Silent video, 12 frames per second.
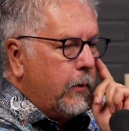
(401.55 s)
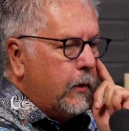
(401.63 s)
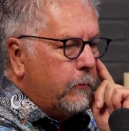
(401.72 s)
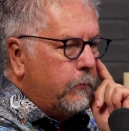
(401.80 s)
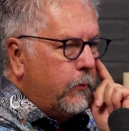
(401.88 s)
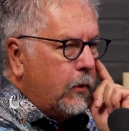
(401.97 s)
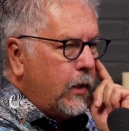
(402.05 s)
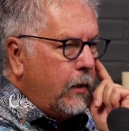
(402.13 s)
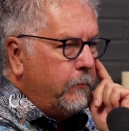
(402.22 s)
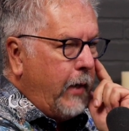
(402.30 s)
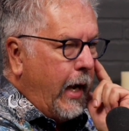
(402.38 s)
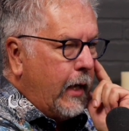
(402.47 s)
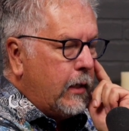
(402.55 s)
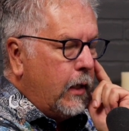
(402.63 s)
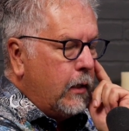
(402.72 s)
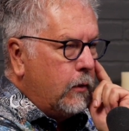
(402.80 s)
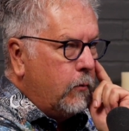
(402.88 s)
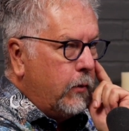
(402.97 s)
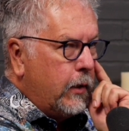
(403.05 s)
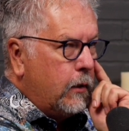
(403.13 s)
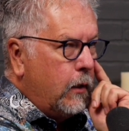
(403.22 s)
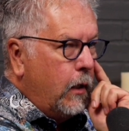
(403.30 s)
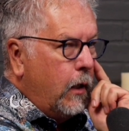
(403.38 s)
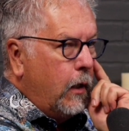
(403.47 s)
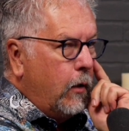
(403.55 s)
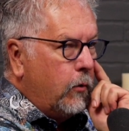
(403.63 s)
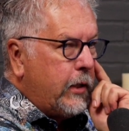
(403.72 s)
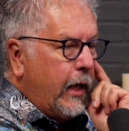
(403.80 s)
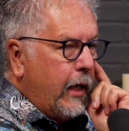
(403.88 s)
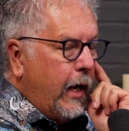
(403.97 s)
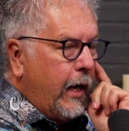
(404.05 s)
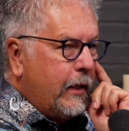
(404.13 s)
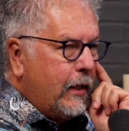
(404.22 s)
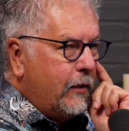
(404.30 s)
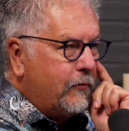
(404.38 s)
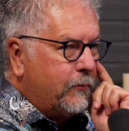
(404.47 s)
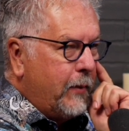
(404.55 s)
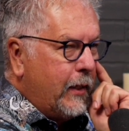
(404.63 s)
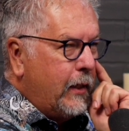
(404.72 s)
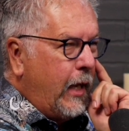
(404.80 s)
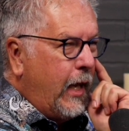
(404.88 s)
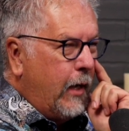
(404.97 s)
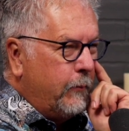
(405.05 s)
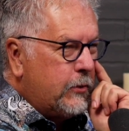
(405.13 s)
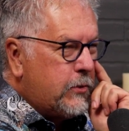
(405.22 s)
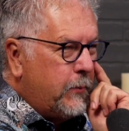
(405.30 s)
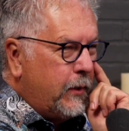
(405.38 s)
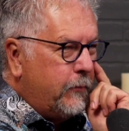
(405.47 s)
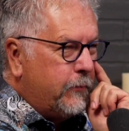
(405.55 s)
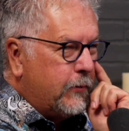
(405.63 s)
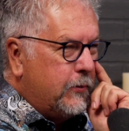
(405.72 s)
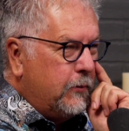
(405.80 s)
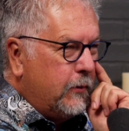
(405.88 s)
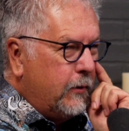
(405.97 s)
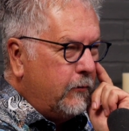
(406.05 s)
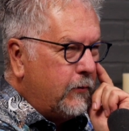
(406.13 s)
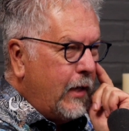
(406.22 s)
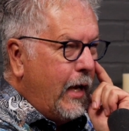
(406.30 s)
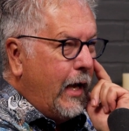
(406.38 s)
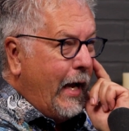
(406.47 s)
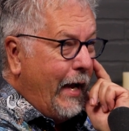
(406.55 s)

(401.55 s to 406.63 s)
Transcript: but looking back and going, okay, I got to spend how much money for coolers?